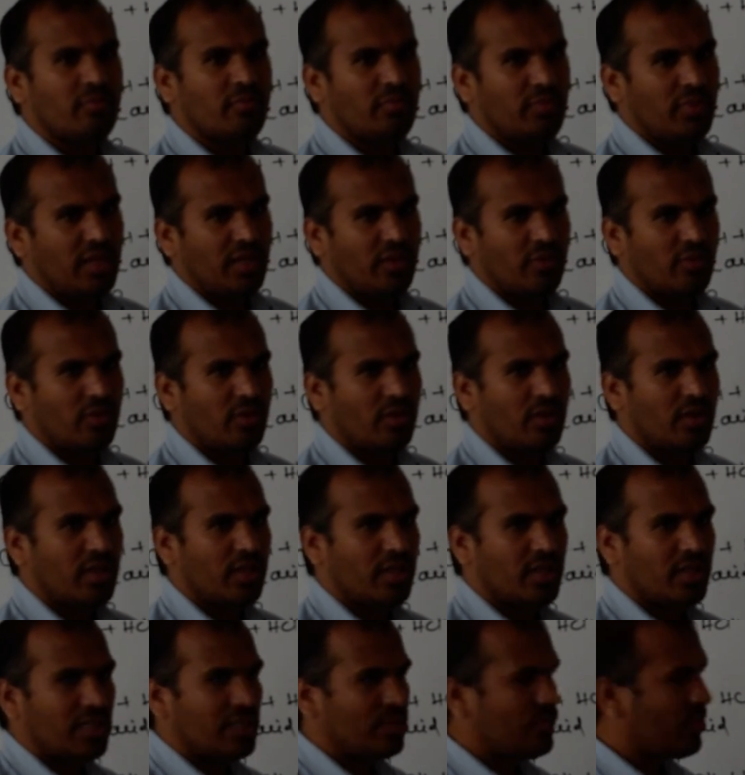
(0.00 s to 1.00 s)
B
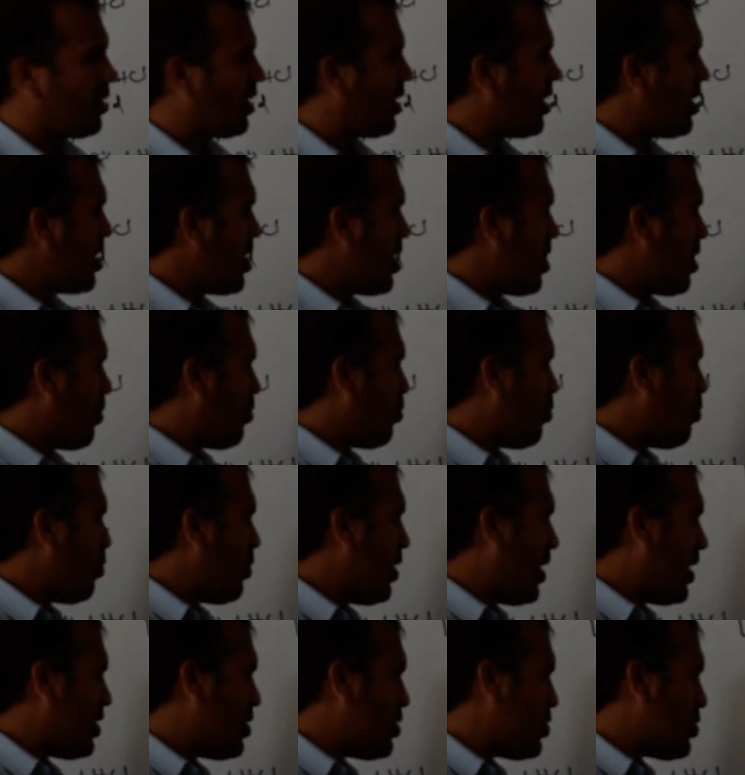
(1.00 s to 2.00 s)
only. That's why
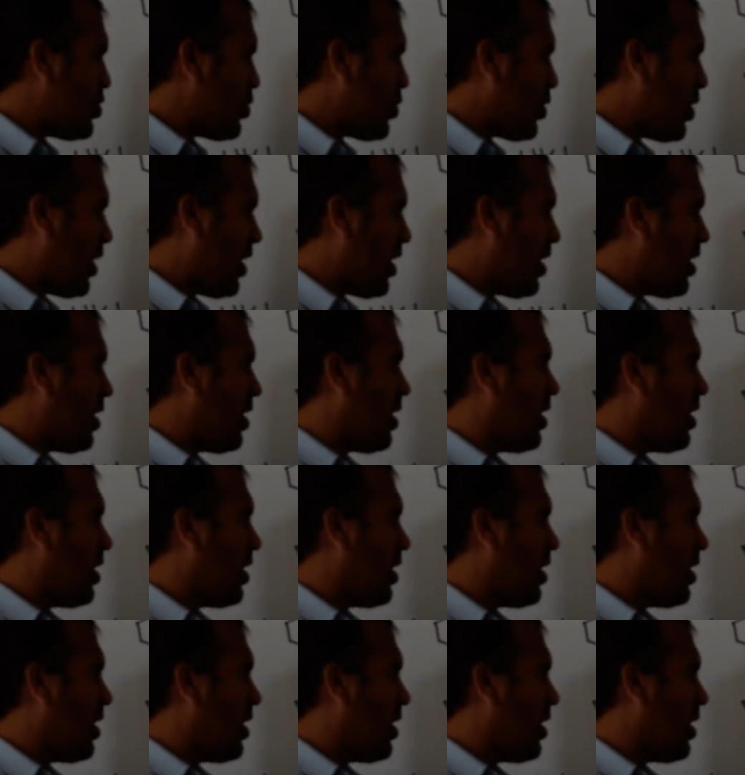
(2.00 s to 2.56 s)
benzoic,